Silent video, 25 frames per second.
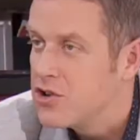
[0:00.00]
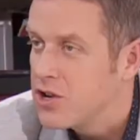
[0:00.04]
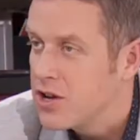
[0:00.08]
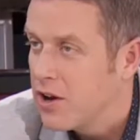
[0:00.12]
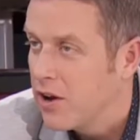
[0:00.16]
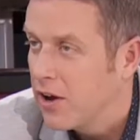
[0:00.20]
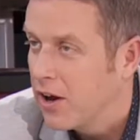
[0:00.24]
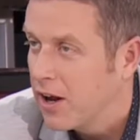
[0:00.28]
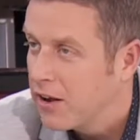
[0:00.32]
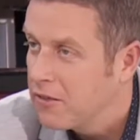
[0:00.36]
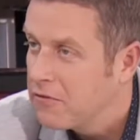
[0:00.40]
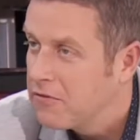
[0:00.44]

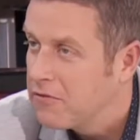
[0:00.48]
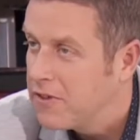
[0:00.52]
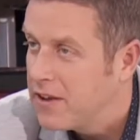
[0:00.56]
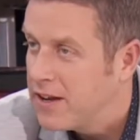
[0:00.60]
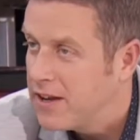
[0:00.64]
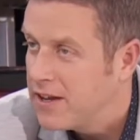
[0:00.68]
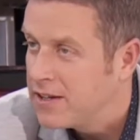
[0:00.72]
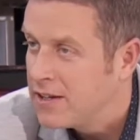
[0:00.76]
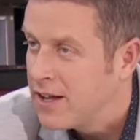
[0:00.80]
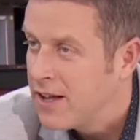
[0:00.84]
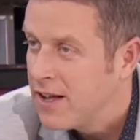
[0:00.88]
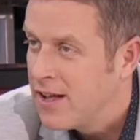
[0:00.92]
engineering
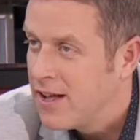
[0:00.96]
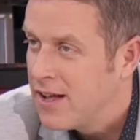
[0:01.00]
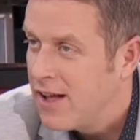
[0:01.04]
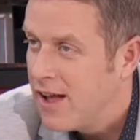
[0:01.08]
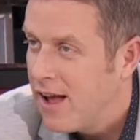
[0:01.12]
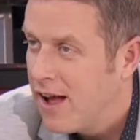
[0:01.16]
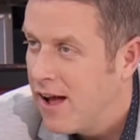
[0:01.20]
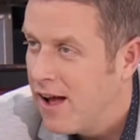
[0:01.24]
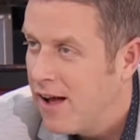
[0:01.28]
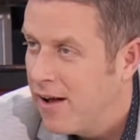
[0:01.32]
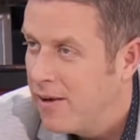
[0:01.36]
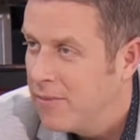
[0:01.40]
feat
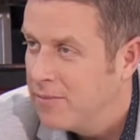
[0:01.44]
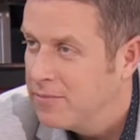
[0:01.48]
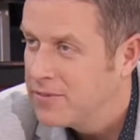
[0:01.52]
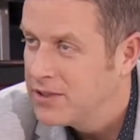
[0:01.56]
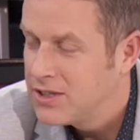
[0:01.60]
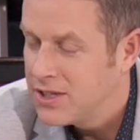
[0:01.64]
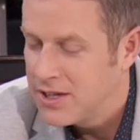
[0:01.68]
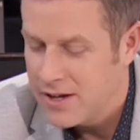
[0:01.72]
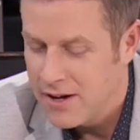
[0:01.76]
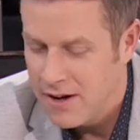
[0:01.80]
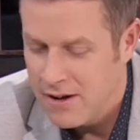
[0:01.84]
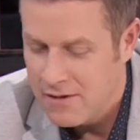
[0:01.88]

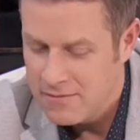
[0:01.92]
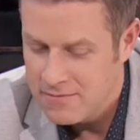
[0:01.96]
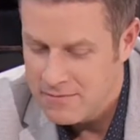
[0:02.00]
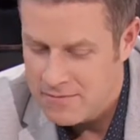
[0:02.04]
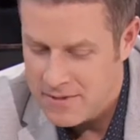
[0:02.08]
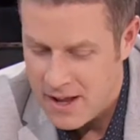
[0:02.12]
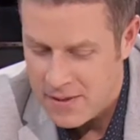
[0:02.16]
to